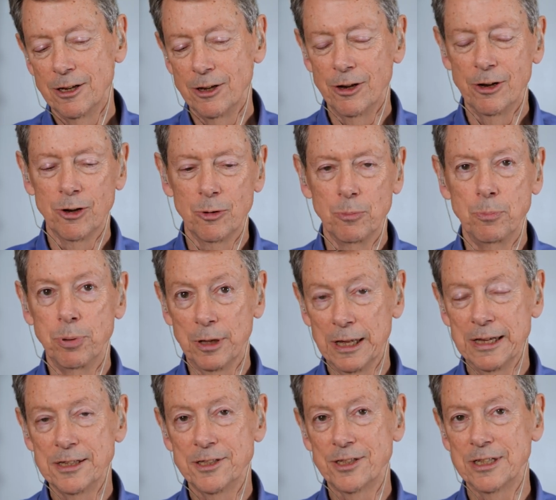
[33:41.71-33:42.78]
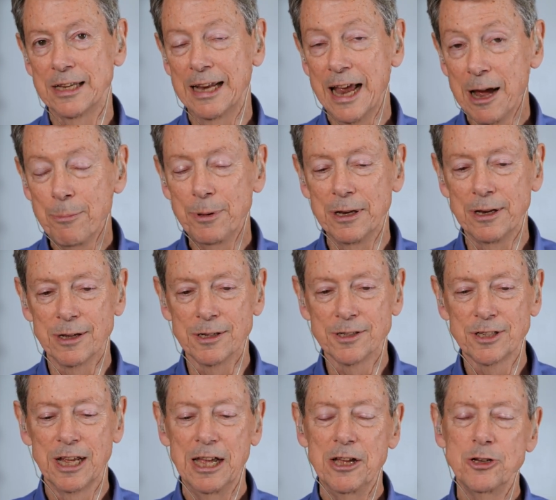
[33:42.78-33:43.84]
you know, bliss and
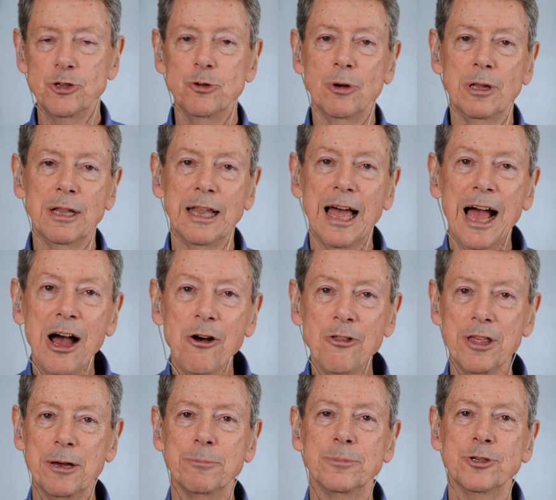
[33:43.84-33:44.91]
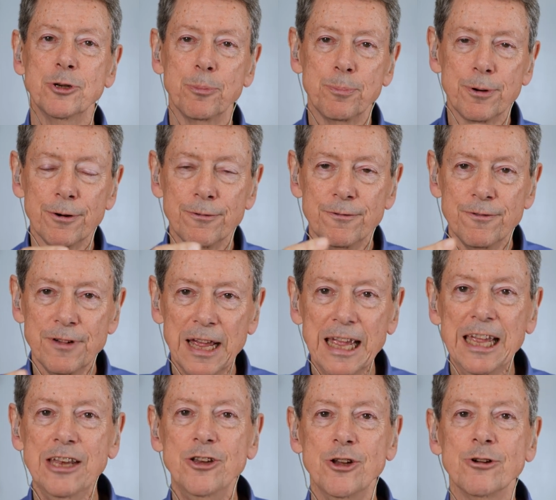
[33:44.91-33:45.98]
happiness, to allow them to
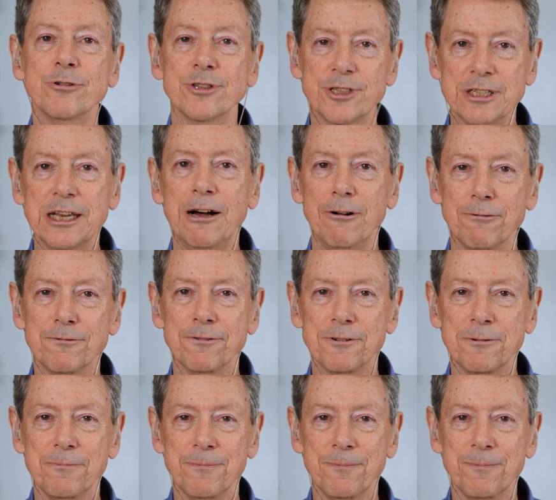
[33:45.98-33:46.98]
pervade yourself,